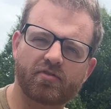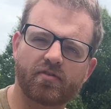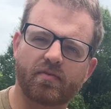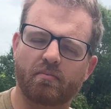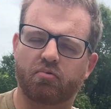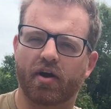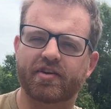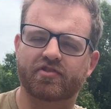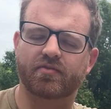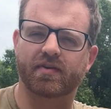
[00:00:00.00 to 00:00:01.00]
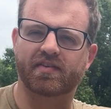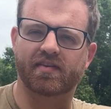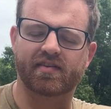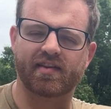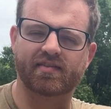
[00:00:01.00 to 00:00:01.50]
of abrasion
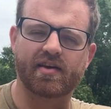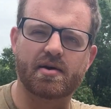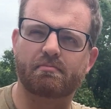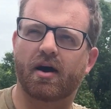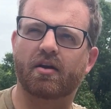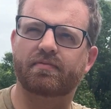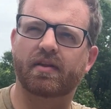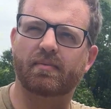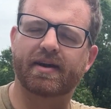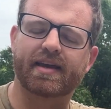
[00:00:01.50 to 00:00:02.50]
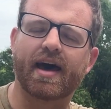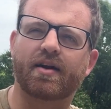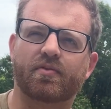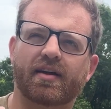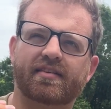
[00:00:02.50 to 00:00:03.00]
resistance, monofilament kind of
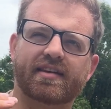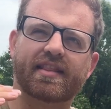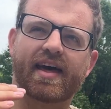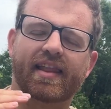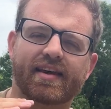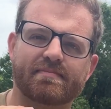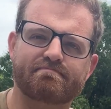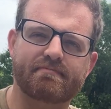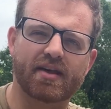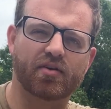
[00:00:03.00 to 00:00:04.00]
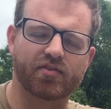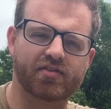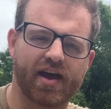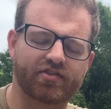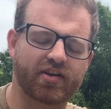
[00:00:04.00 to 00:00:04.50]
runs into that like middle
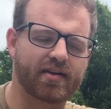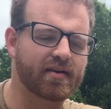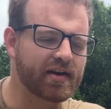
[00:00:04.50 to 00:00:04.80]
section.